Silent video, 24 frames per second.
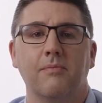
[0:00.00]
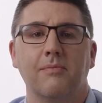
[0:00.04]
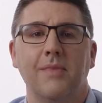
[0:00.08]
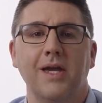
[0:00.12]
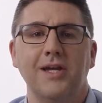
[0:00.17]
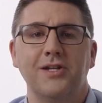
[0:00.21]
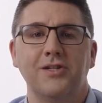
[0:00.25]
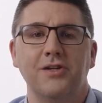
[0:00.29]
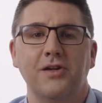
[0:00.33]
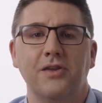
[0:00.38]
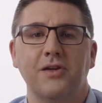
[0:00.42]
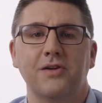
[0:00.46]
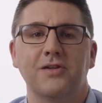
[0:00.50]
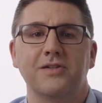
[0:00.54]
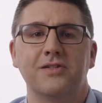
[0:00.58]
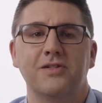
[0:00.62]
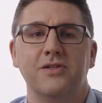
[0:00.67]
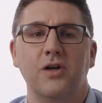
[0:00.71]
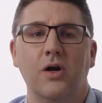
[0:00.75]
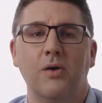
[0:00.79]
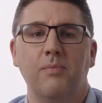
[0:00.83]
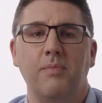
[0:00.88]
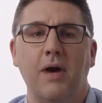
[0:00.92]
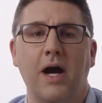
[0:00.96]
Make sure there is
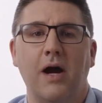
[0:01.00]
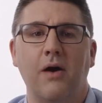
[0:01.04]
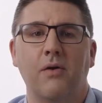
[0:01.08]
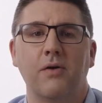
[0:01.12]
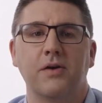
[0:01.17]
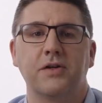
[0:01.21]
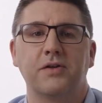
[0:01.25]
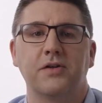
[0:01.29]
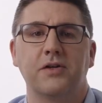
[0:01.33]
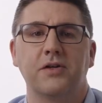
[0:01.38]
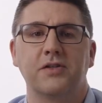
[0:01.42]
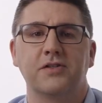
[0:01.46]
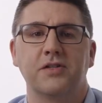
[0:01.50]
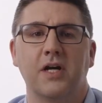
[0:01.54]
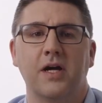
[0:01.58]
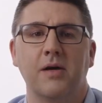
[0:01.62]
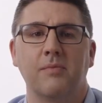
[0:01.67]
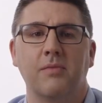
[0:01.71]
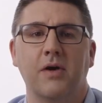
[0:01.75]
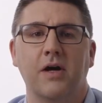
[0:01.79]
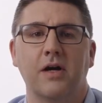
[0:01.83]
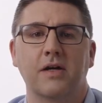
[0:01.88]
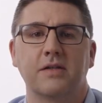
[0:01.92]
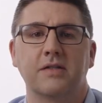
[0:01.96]
no power to your
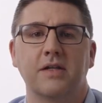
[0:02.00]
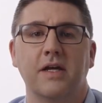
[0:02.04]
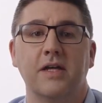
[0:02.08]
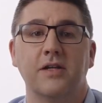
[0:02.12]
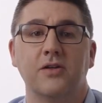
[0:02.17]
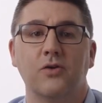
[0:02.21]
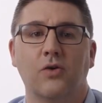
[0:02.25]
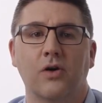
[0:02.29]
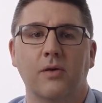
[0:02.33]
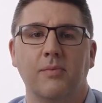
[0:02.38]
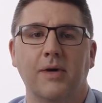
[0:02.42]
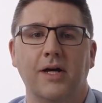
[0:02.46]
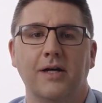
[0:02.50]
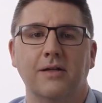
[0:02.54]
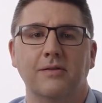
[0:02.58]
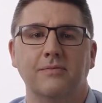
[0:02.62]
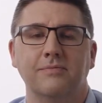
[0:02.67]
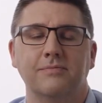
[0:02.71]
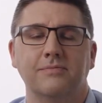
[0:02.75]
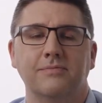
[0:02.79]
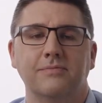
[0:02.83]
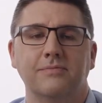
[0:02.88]
chime box and doorbell.